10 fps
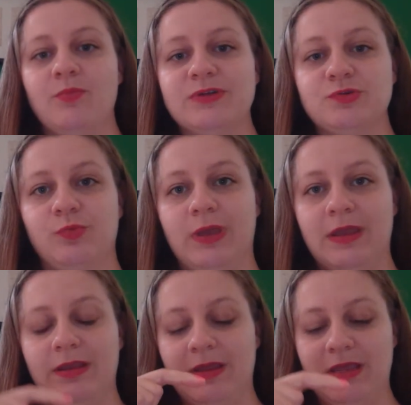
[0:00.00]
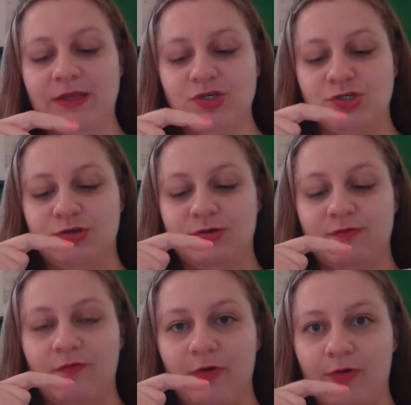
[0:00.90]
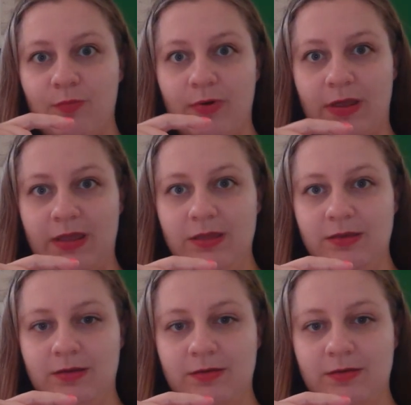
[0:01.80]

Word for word: between each vertebrae.